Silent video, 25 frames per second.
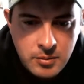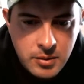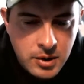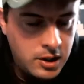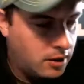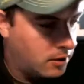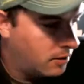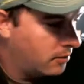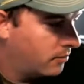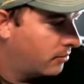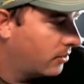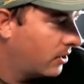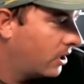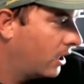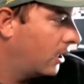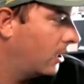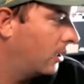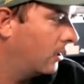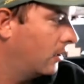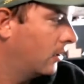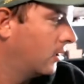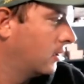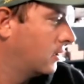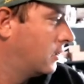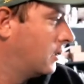But either
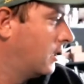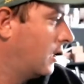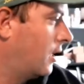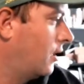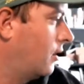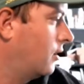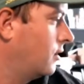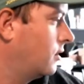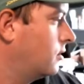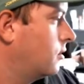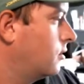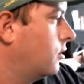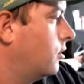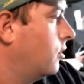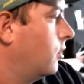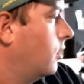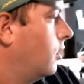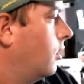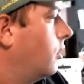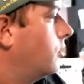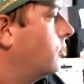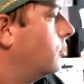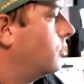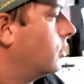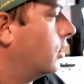way, let's not
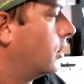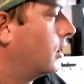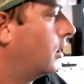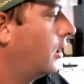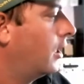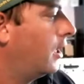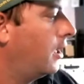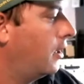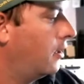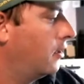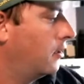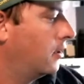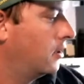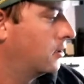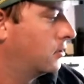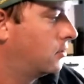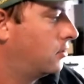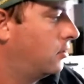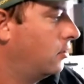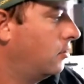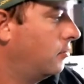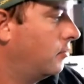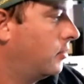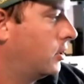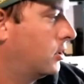delay this
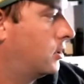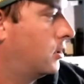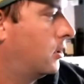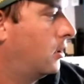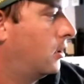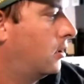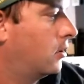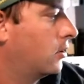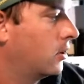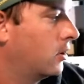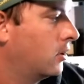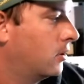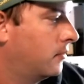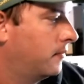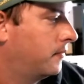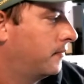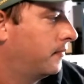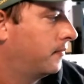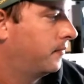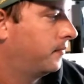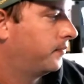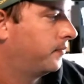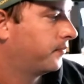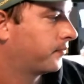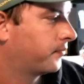too much longer.
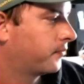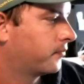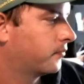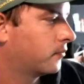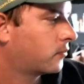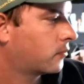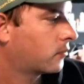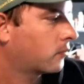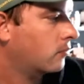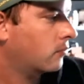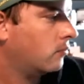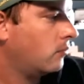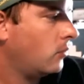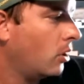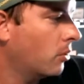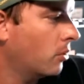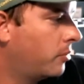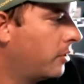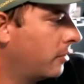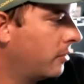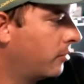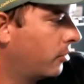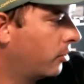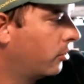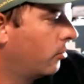
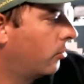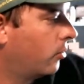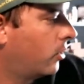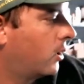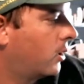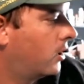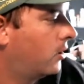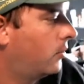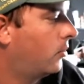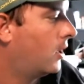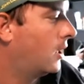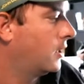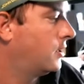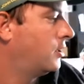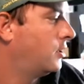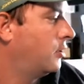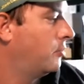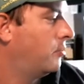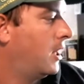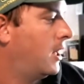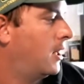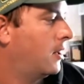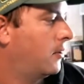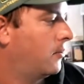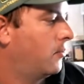People who want to watch
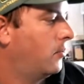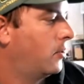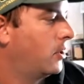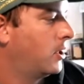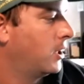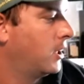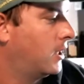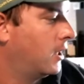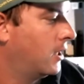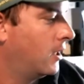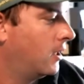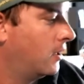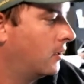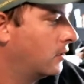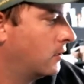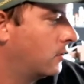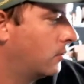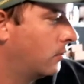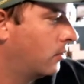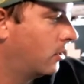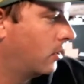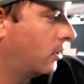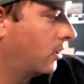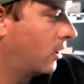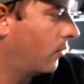it back want to get
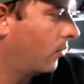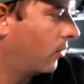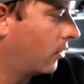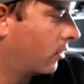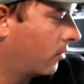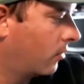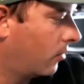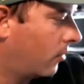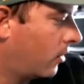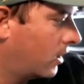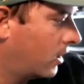into it and they want to